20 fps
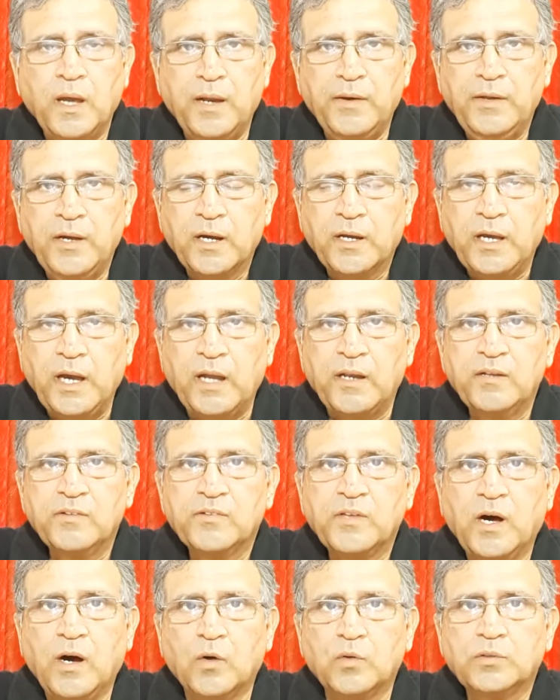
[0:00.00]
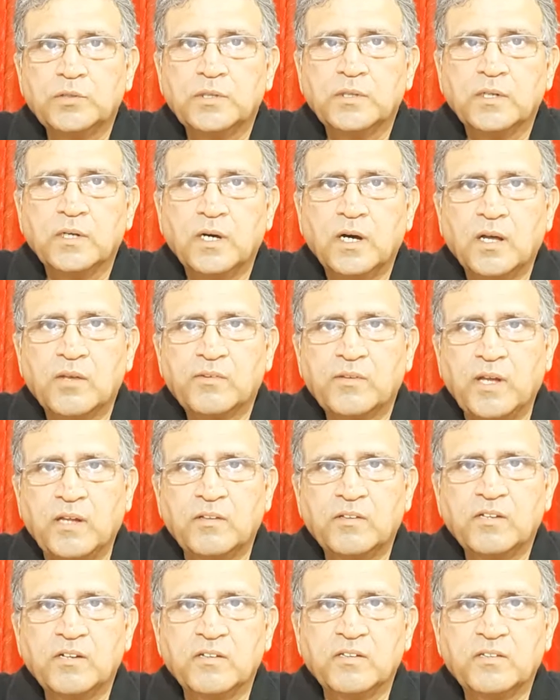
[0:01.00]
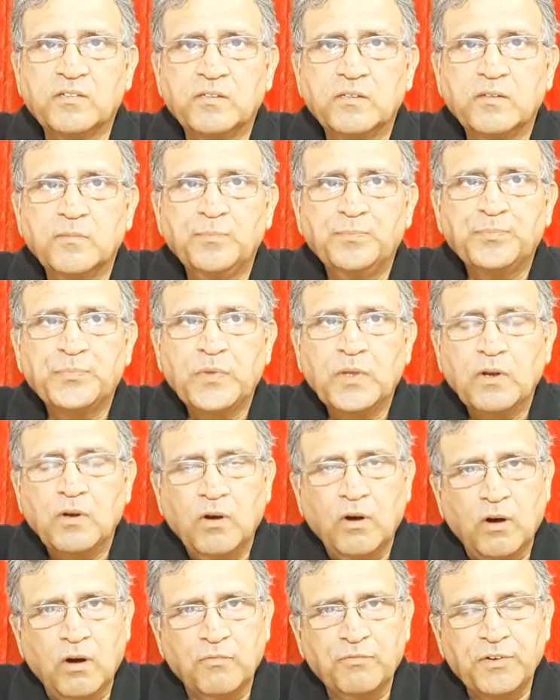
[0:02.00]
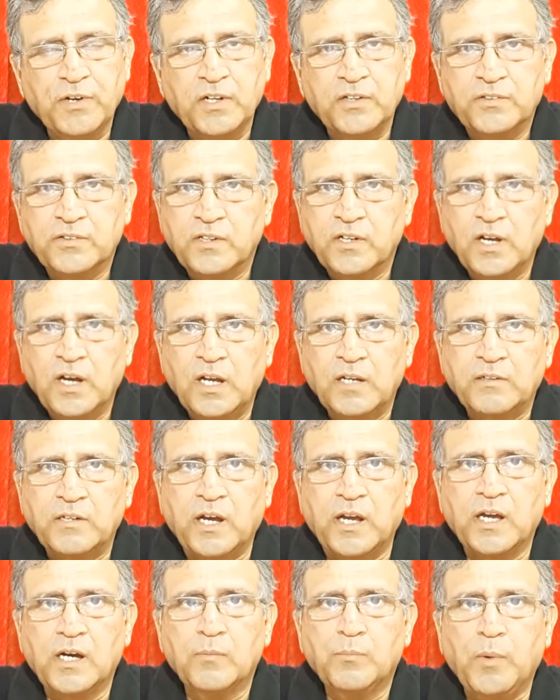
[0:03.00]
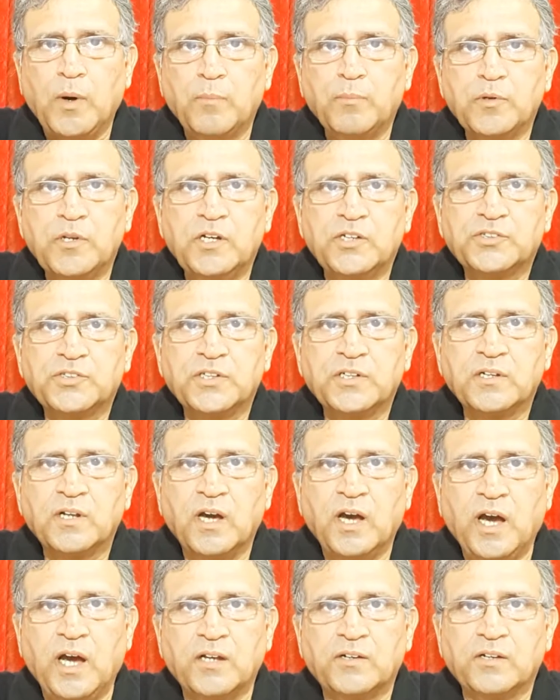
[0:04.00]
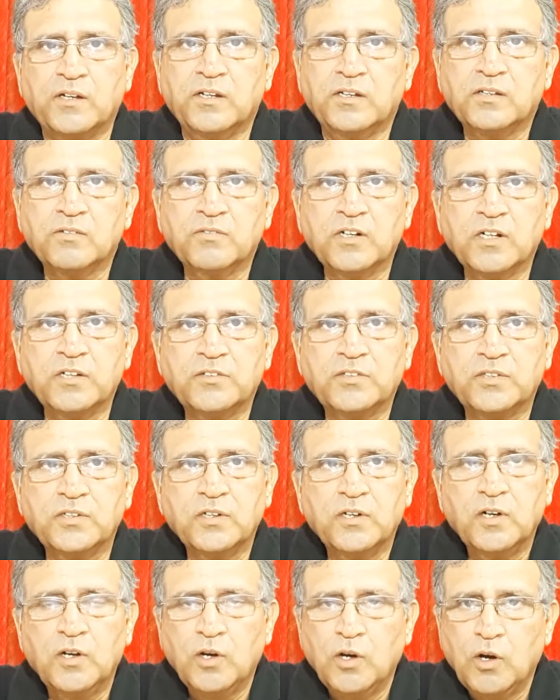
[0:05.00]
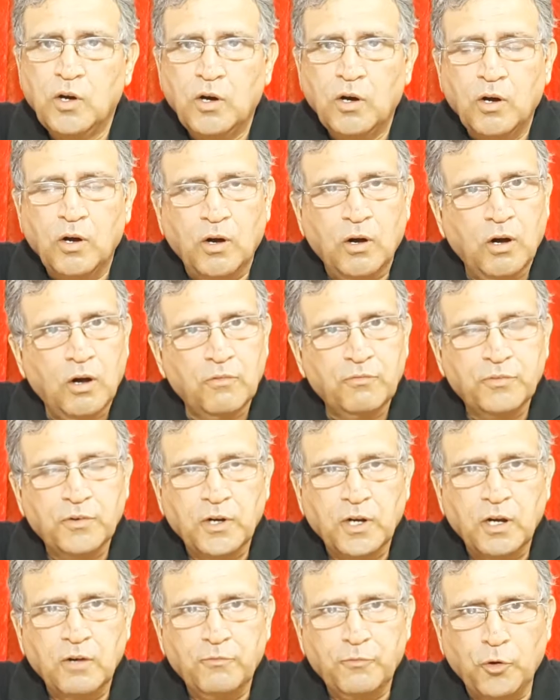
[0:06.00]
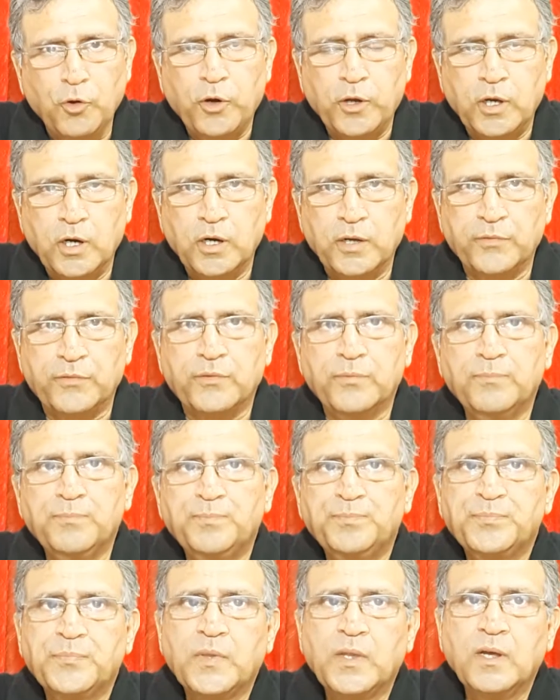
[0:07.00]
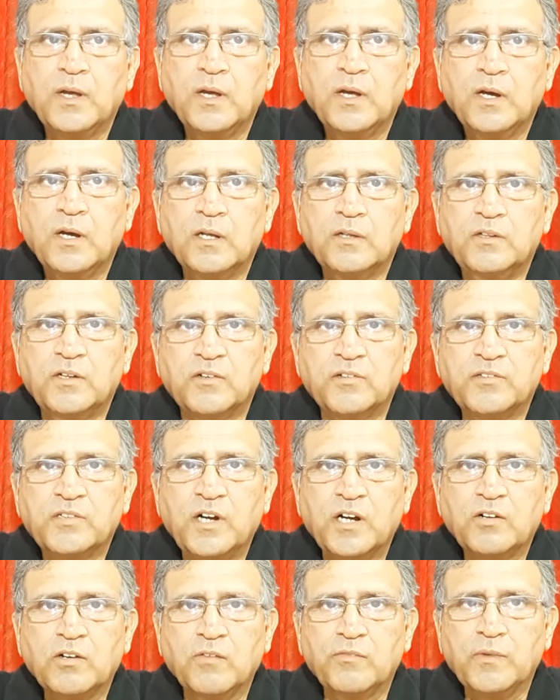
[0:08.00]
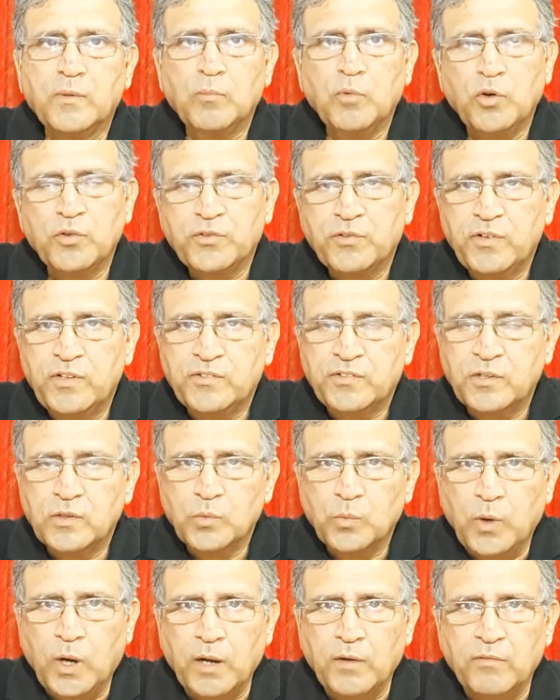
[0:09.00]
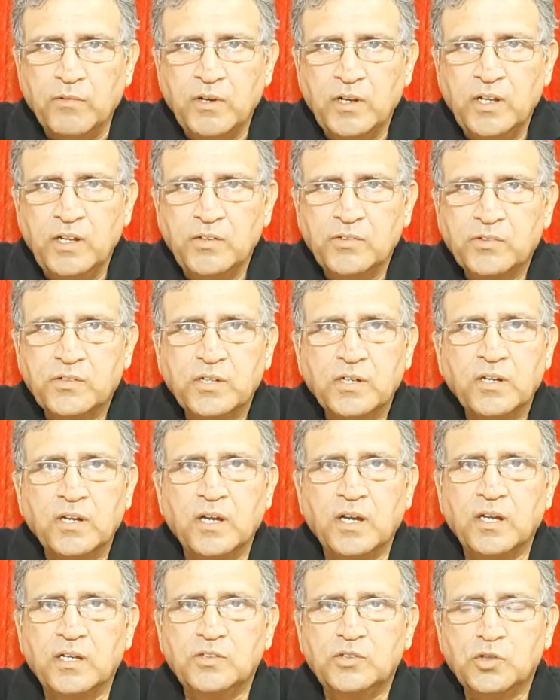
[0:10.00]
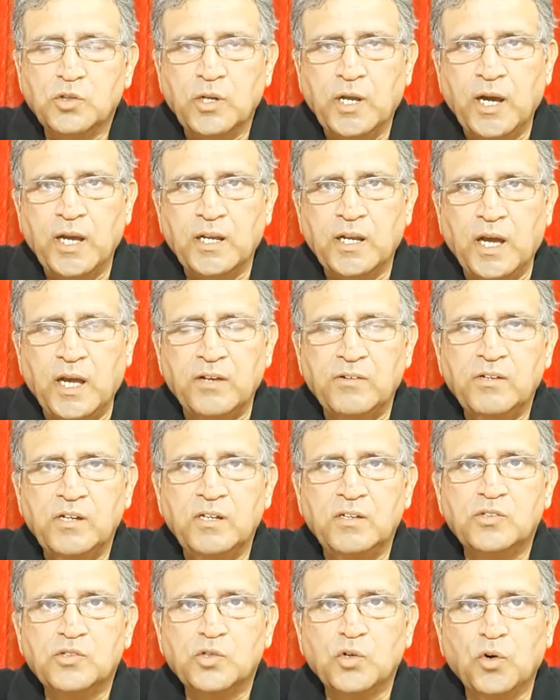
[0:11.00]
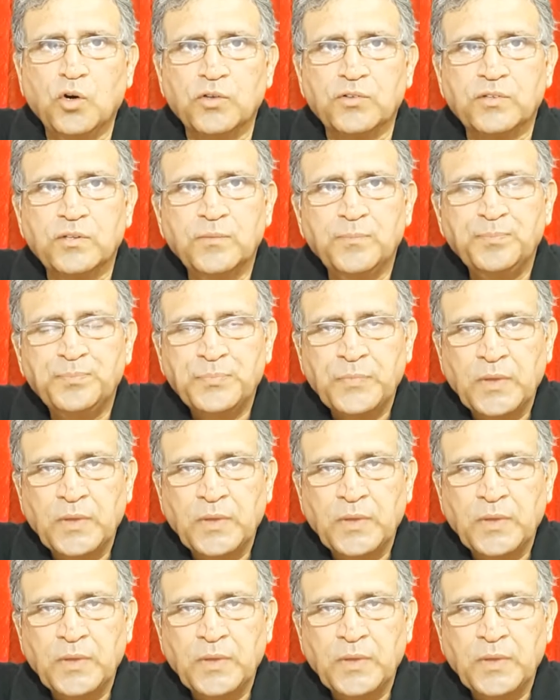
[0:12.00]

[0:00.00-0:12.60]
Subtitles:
India carries out a census of its tiger population at intervals of 4 years. The result of the most recent one, released in July 19, shows